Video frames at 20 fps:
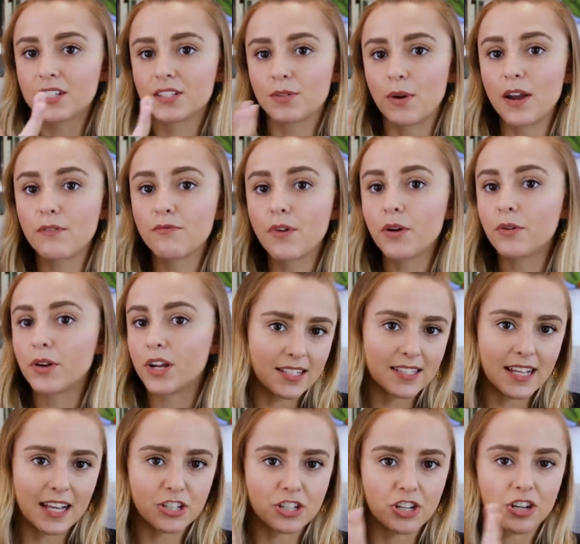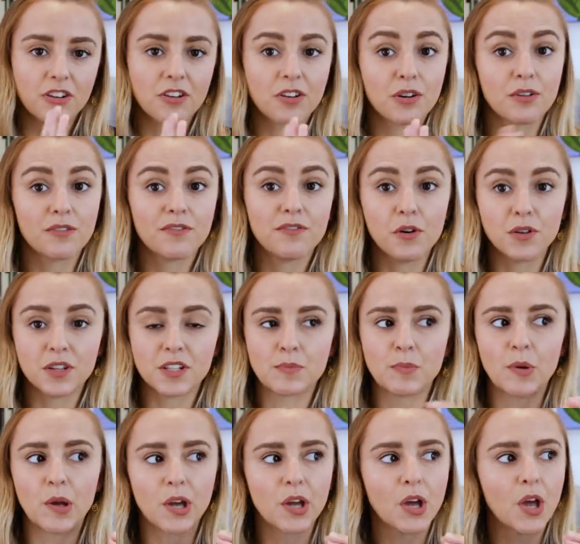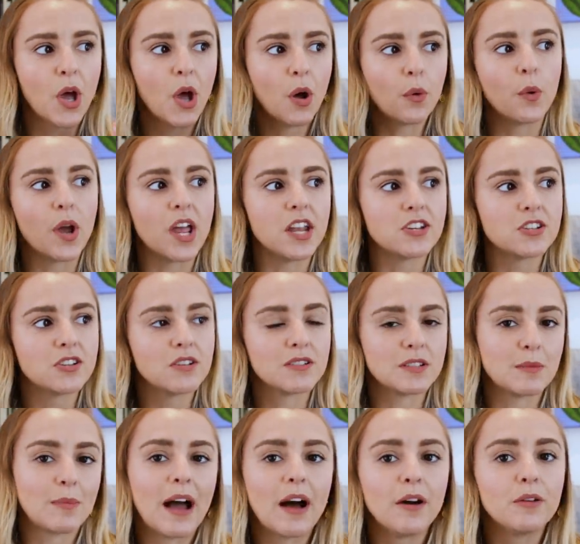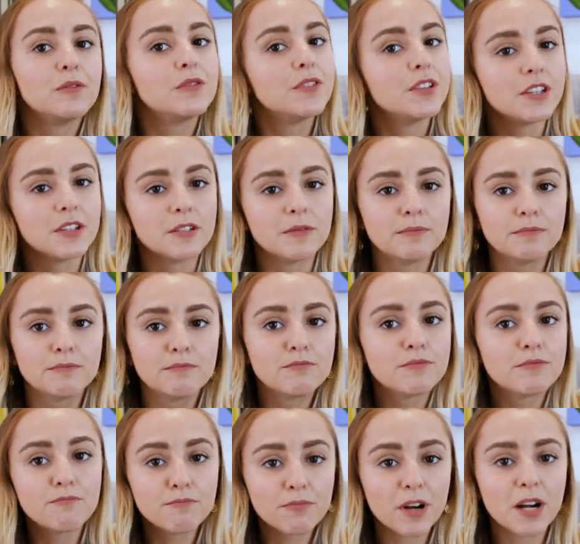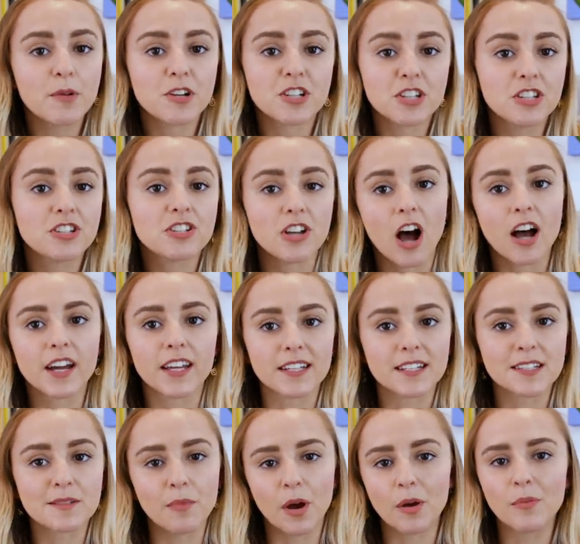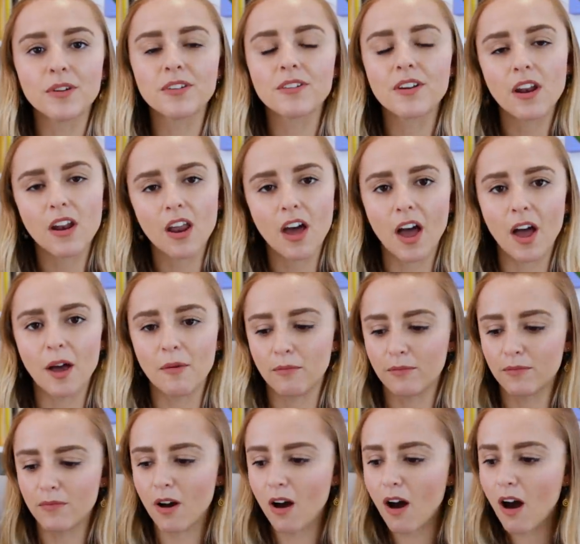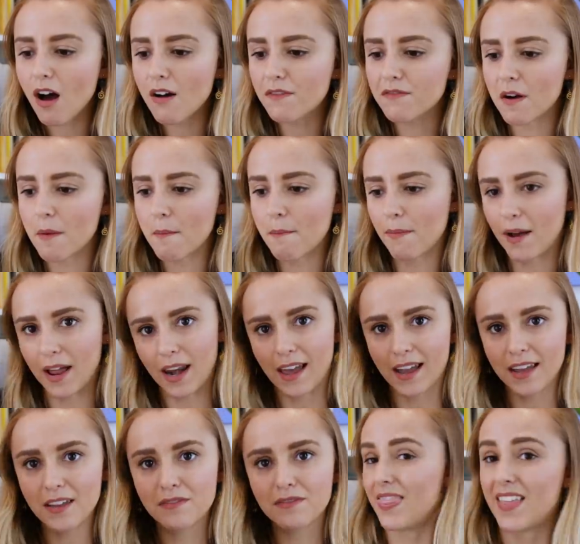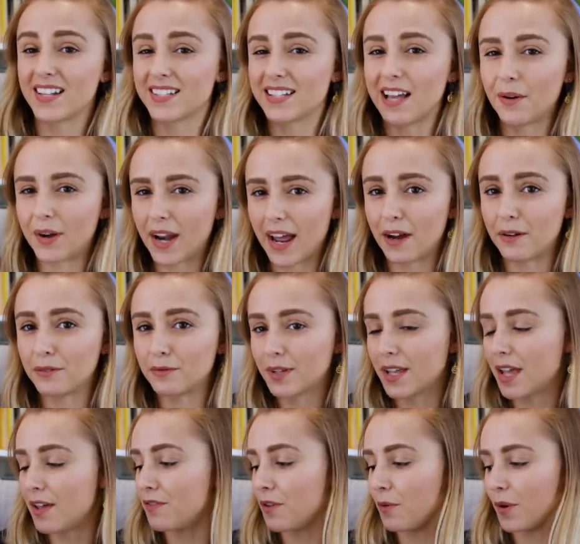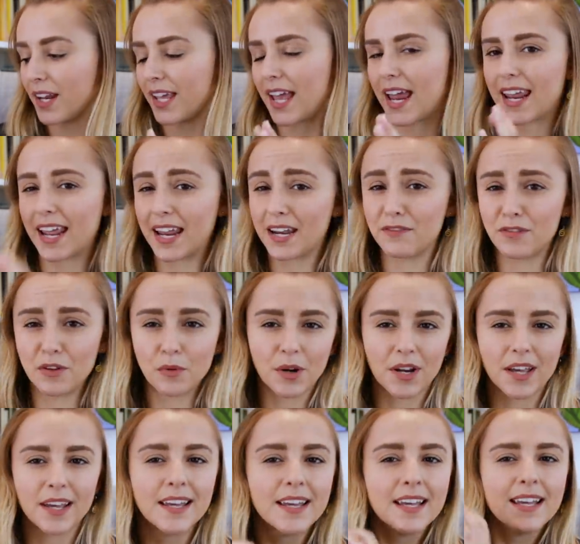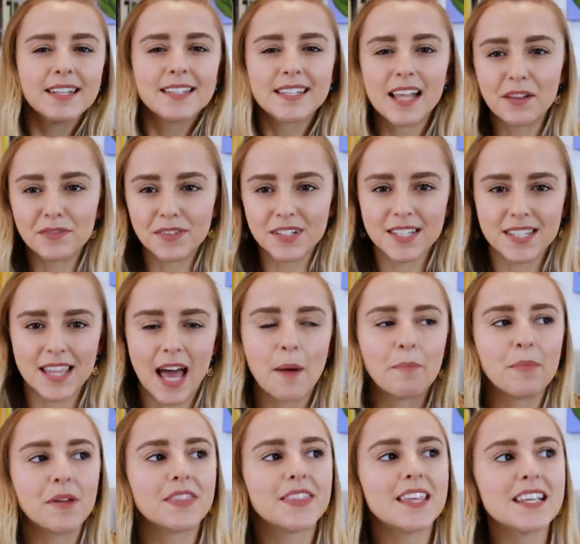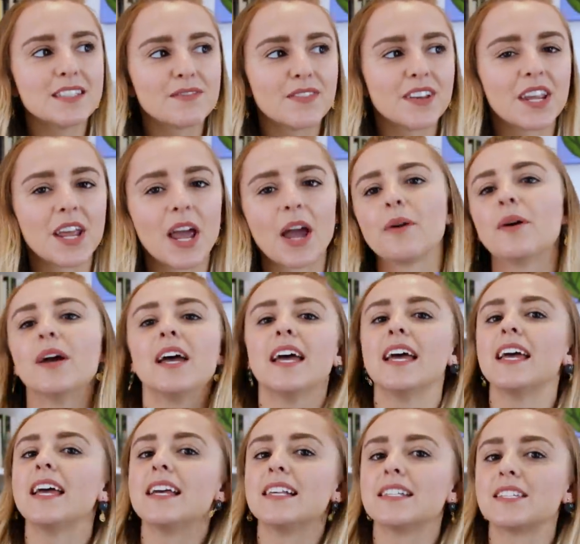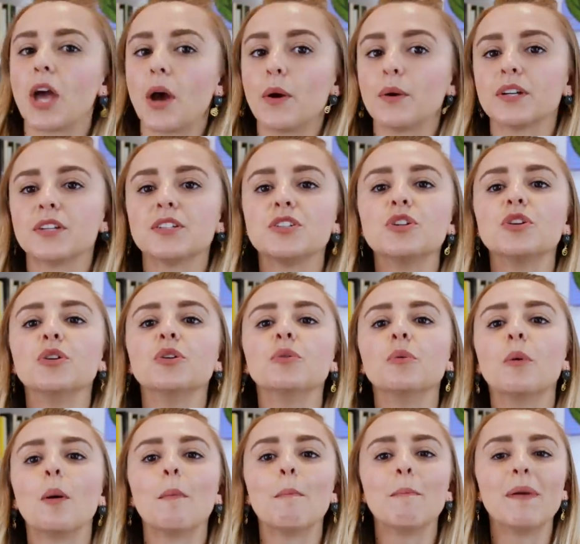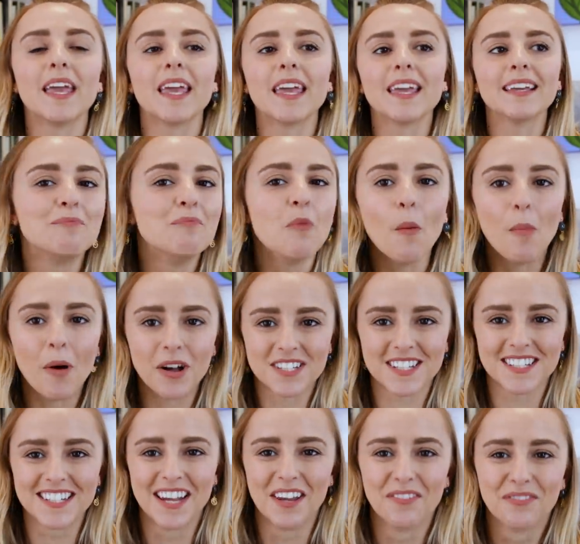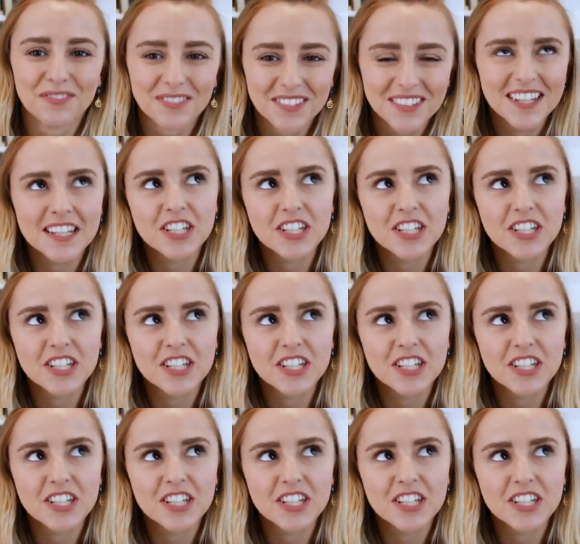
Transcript: So I wrote a section for this book which is about the pretty much the darkest moment of my life, and that's out now if you want to get it and if you want to delve into that. But this video is going to be more positive